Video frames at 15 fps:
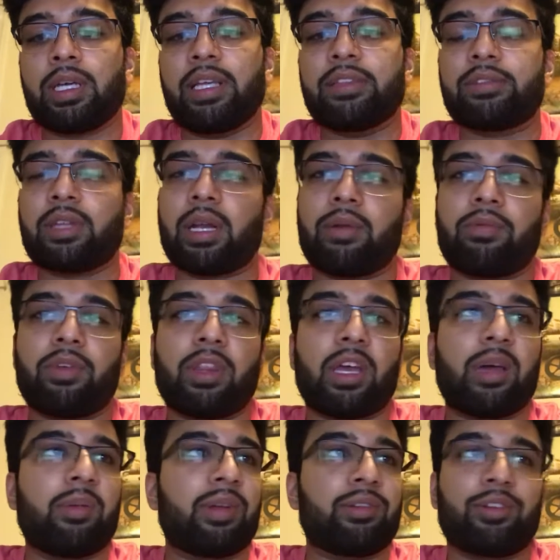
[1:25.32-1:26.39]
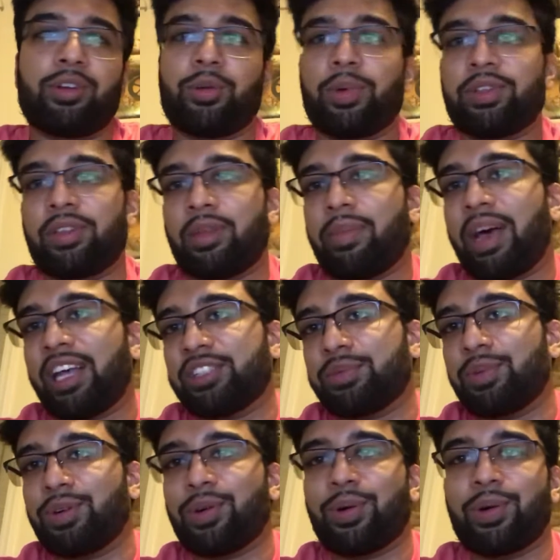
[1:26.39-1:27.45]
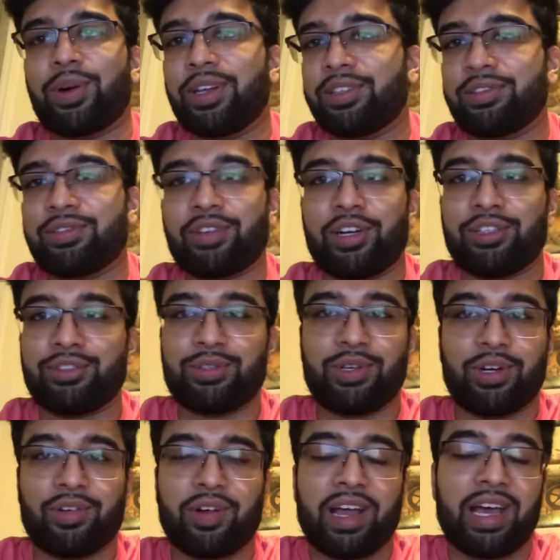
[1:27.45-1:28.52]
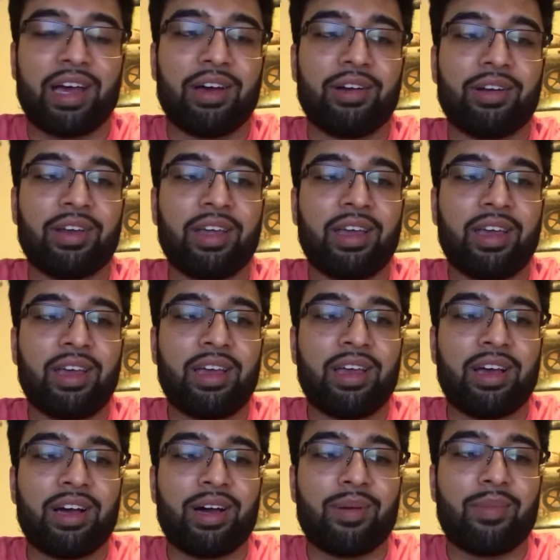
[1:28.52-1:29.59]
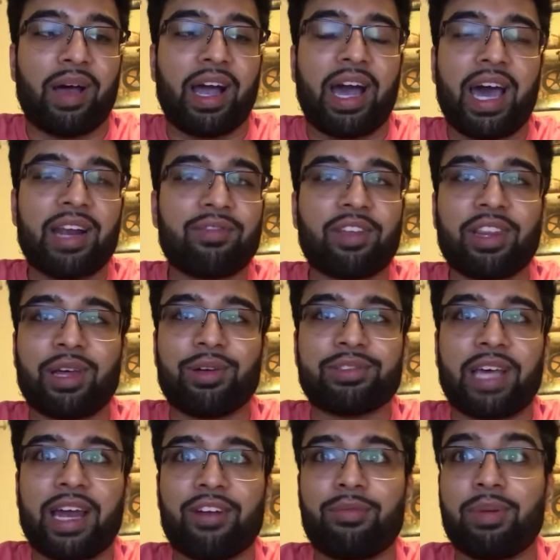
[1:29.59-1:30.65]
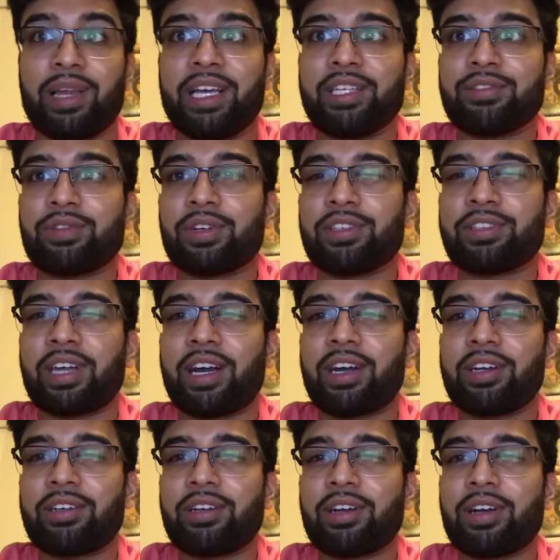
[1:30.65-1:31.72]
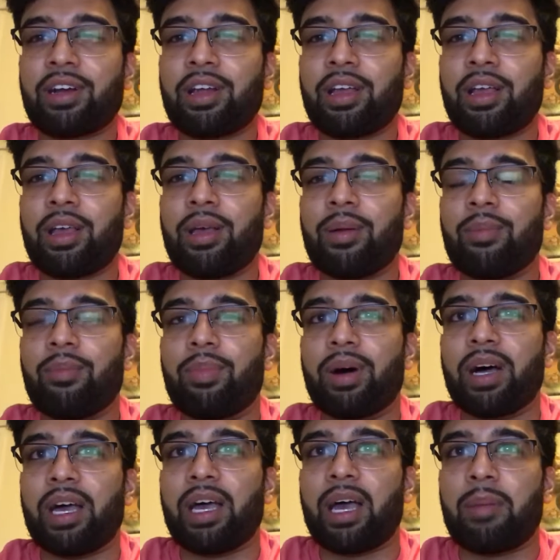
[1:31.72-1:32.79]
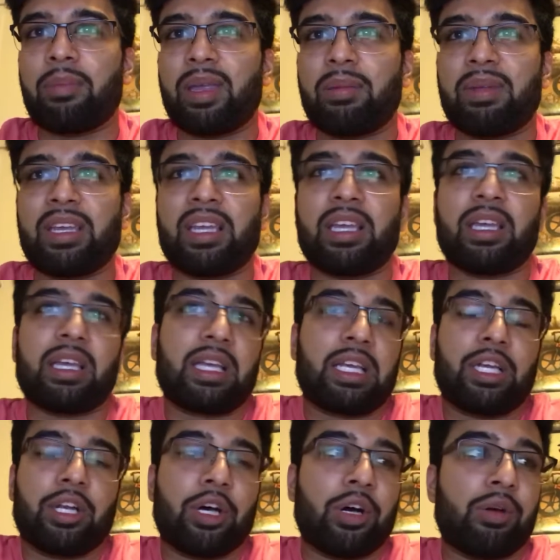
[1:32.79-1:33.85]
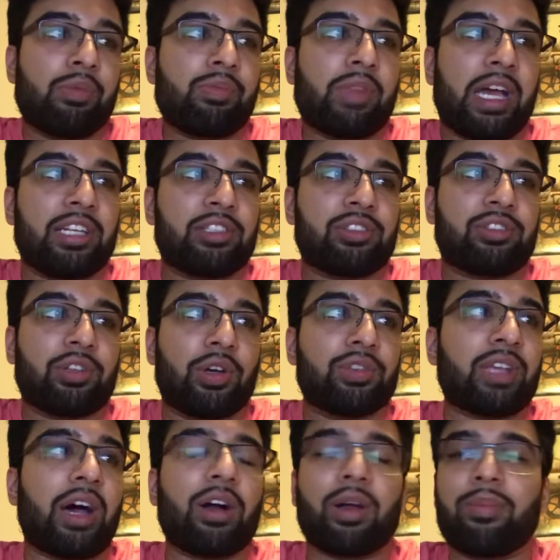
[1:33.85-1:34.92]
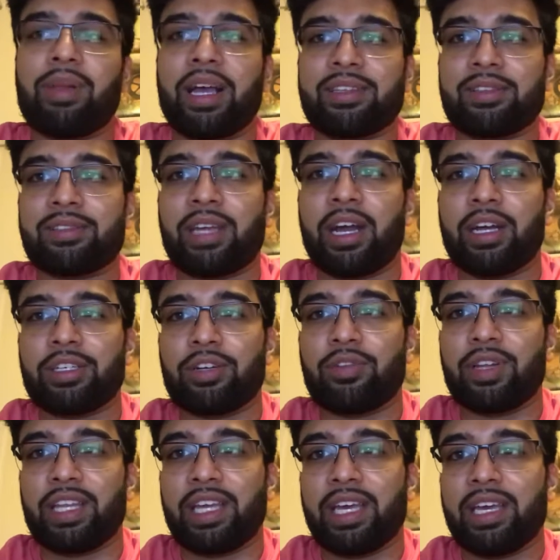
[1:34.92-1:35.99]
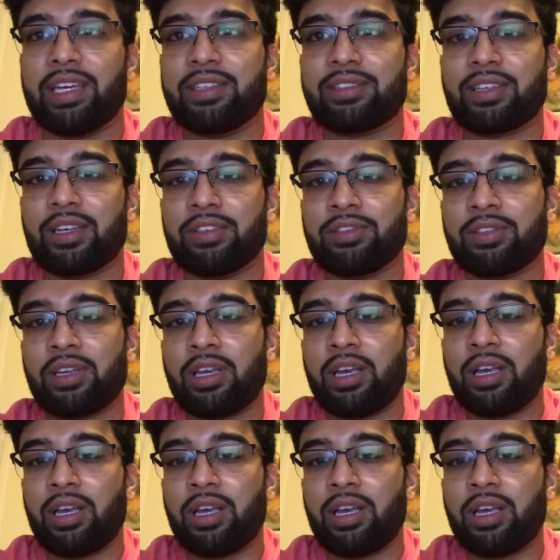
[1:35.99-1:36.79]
he stood up for them and went to the basketball courts and started shooting around. I kind of thought that was out of place for his character, but maybe that just shows how complex his character really is. Because